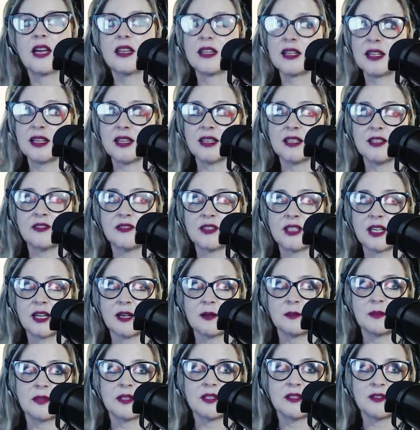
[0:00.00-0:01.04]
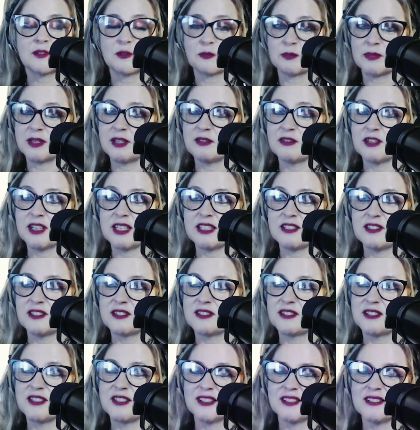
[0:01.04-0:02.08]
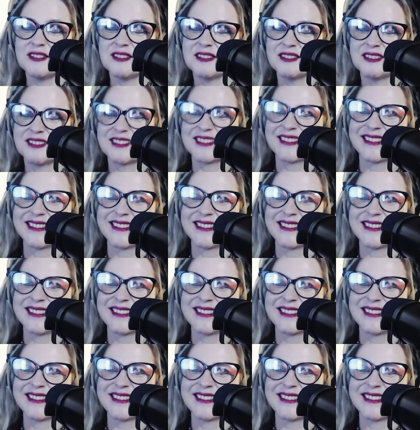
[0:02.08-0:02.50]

again, if it happened, don't be afraid, just do it.